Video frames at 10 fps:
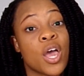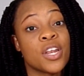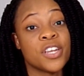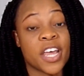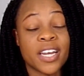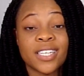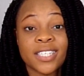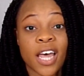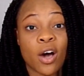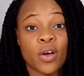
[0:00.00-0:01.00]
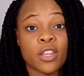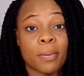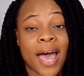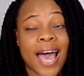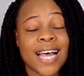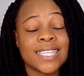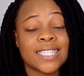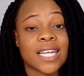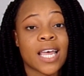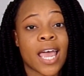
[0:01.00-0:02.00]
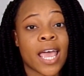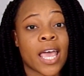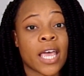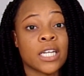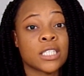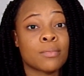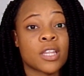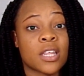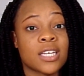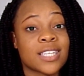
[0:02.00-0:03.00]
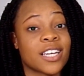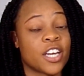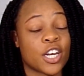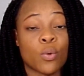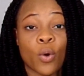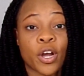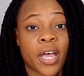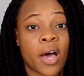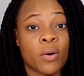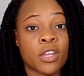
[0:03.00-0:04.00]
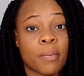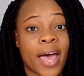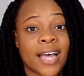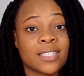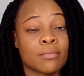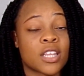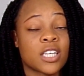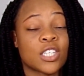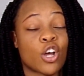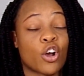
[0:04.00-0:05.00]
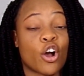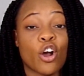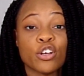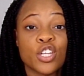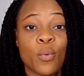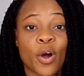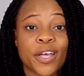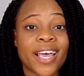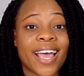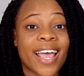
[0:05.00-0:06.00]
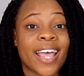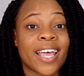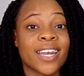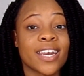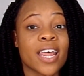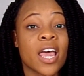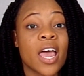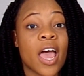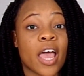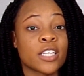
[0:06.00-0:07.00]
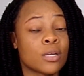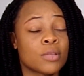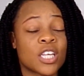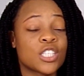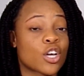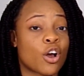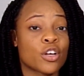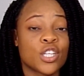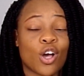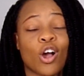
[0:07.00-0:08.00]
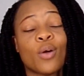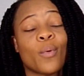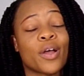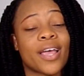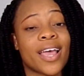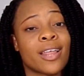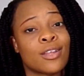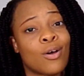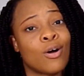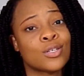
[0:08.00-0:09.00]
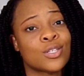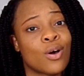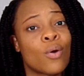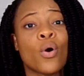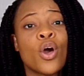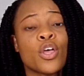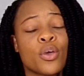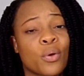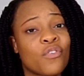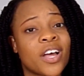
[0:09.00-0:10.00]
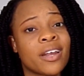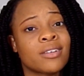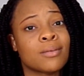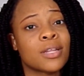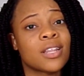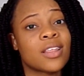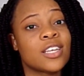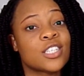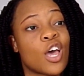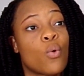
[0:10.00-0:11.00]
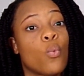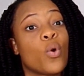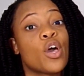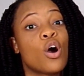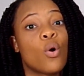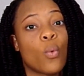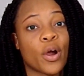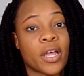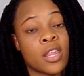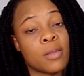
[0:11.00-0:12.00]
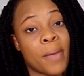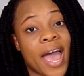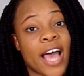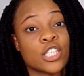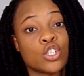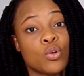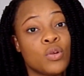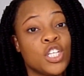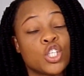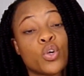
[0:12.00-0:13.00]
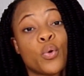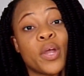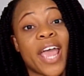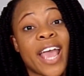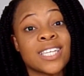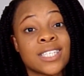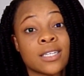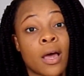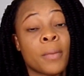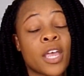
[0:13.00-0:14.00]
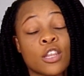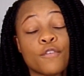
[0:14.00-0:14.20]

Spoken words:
did sell in the past and some of the things that didn't work out in the past, some things that are currently working and some things that currently aren't working. And then also, you want to find out some of the things that will work in the past. Do you need to in the